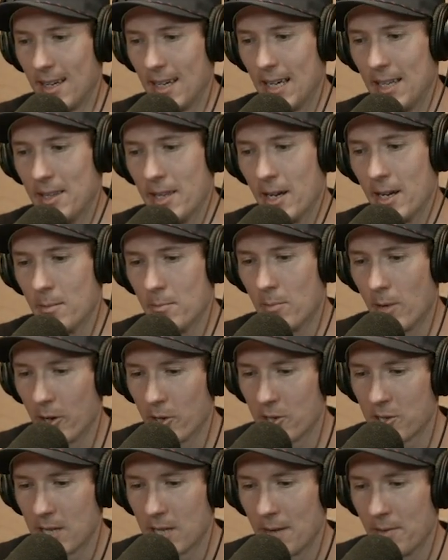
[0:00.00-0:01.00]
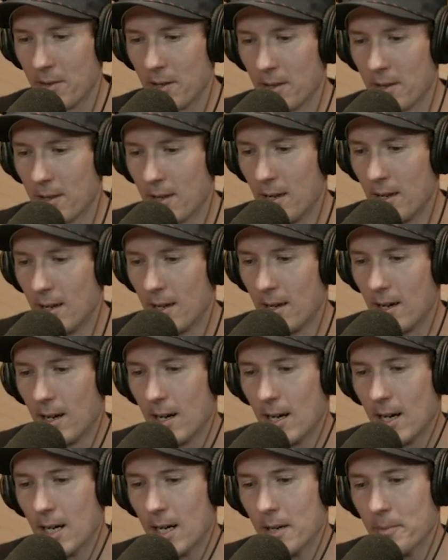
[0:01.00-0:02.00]
And then on March 7th,
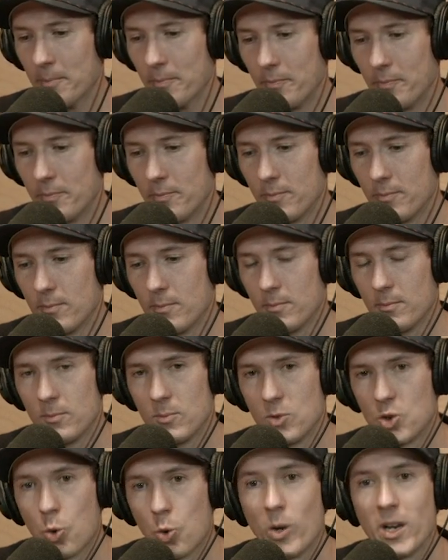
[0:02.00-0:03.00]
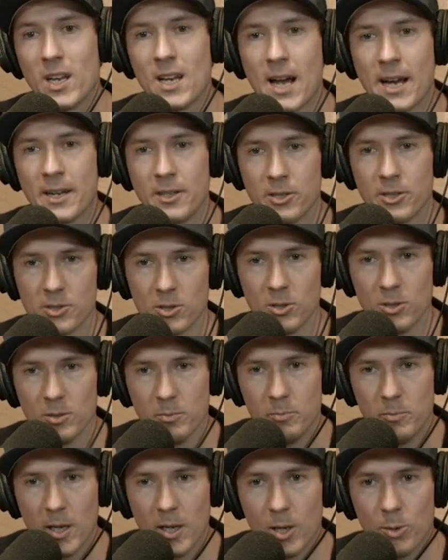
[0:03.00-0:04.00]
um, 29 years
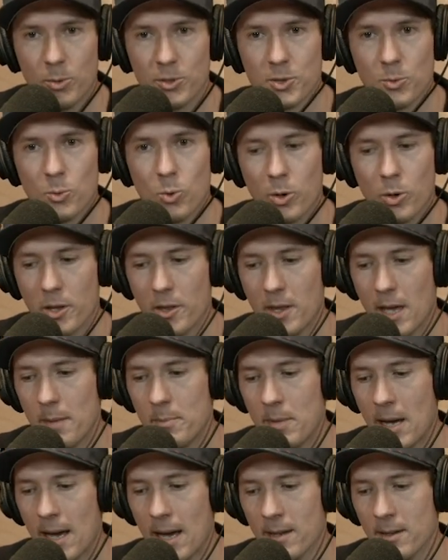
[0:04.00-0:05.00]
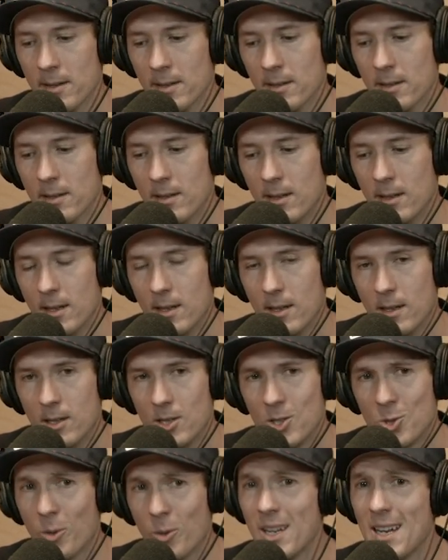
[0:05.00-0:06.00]
old, Bell was awarded that patent, dude.
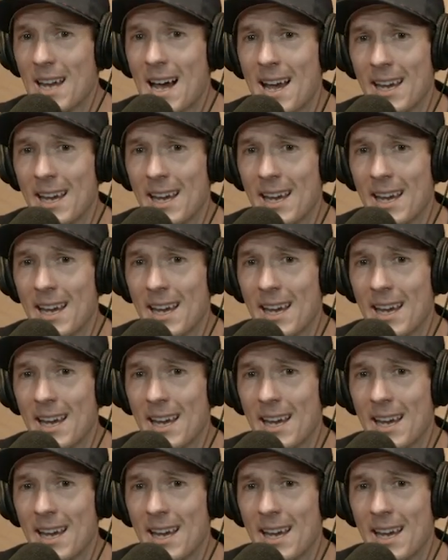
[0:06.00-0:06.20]
29.